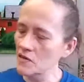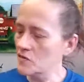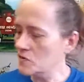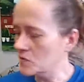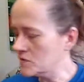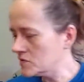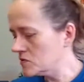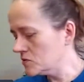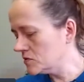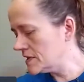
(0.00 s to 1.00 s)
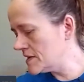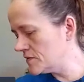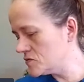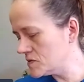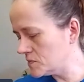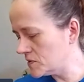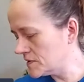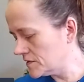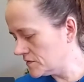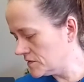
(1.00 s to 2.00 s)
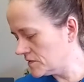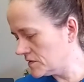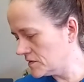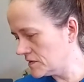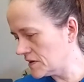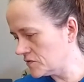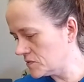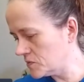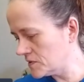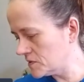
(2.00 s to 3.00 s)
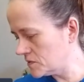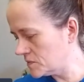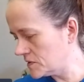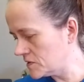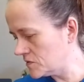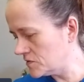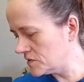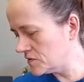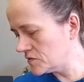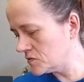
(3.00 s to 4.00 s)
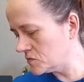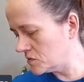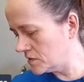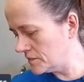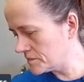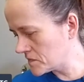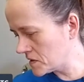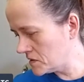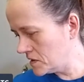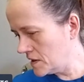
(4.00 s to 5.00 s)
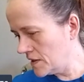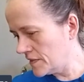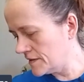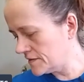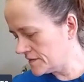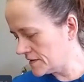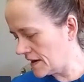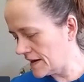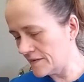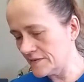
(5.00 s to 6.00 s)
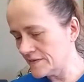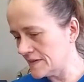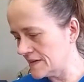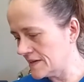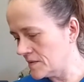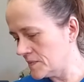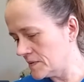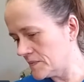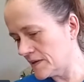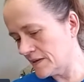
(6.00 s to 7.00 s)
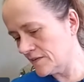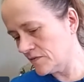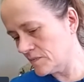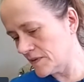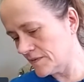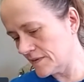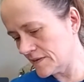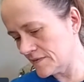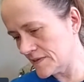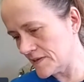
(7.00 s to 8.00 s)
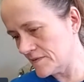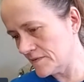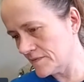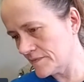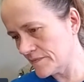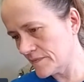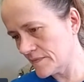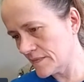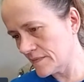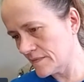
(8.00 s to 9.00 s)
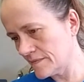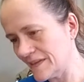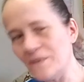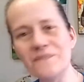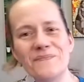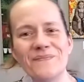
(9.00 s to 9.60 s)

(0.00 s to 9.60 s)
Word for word: So it's an early history book. This was a history book that would have been used in school. This, I haven't seen it yet, but I'm betting it's from the 60s. Yep,